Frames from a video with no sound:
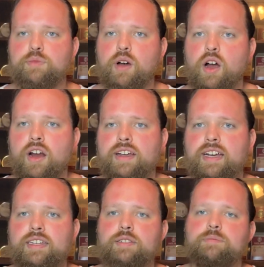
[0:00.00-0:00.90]
Alright,
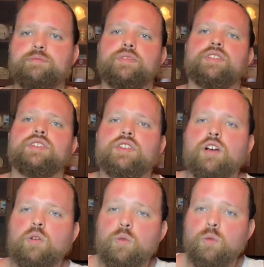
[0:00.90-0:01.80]
guys,
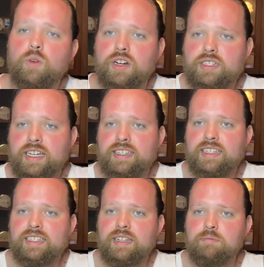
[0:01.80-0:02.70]
so we're going to take
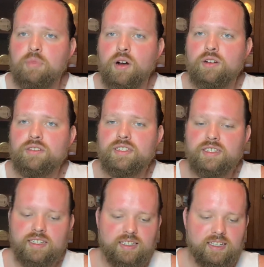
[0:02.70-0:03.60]
this in parts.
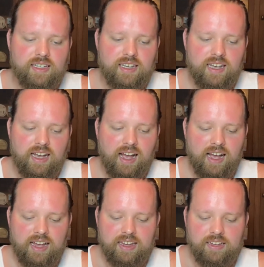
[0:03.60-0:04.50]

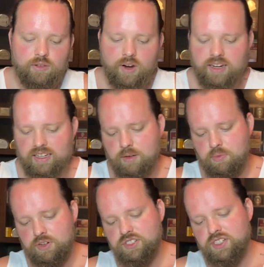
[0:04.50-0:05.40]
I greatly
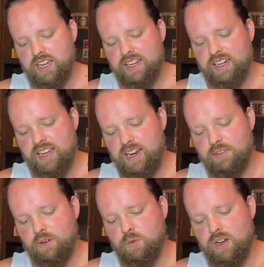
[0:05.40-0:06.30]
appreciate
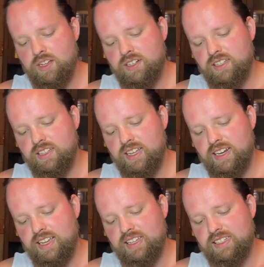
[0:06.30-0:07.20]
everyone that
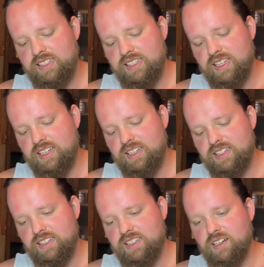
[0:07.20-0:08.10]
has
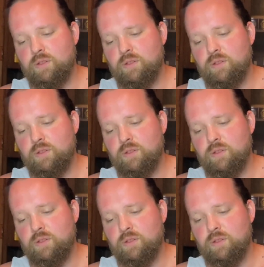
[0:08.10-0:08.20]
uh, stuck